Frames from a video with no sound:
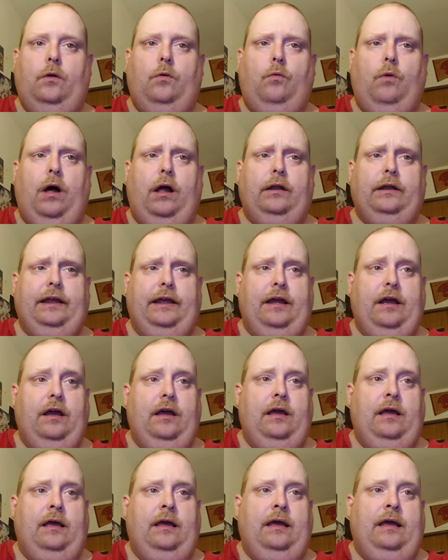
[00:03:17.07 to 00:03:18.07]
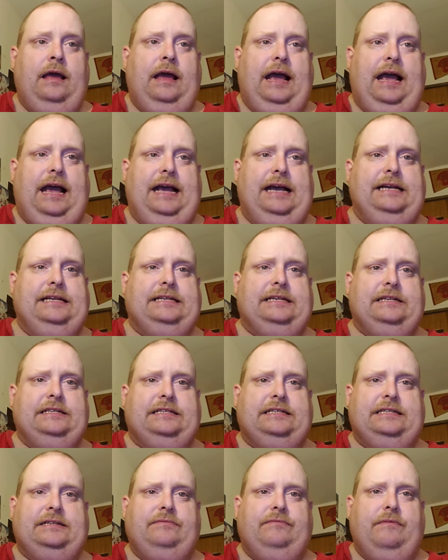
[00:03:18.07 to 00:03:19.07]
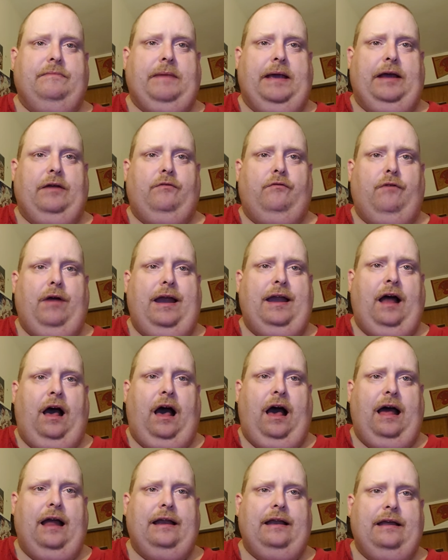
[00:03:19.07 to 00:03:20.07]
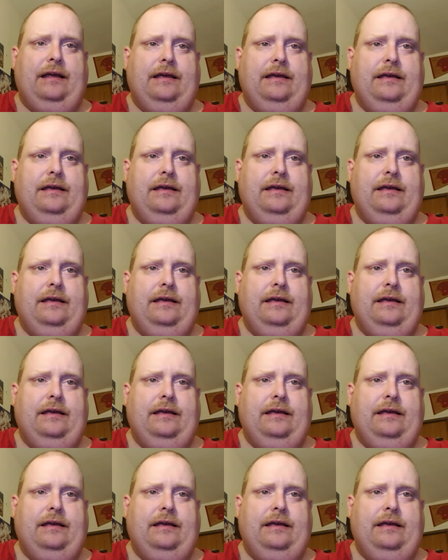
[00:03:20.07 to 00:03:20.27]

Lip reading: While the A's remain red hot,